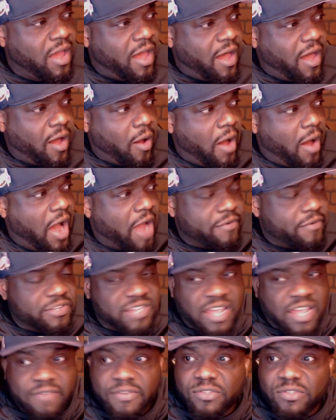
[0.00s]
Oh, Howard
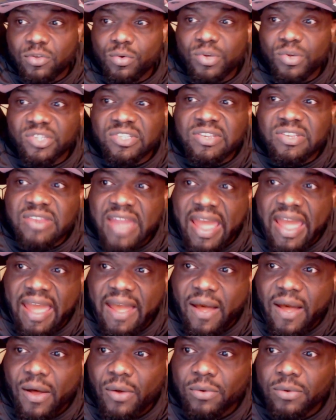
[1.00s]
Davies, who is
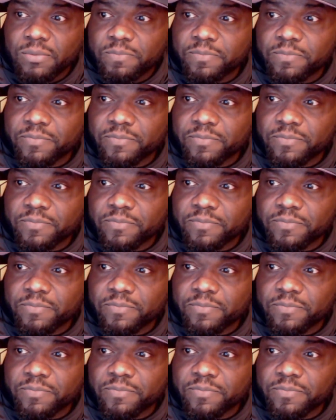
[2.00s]
now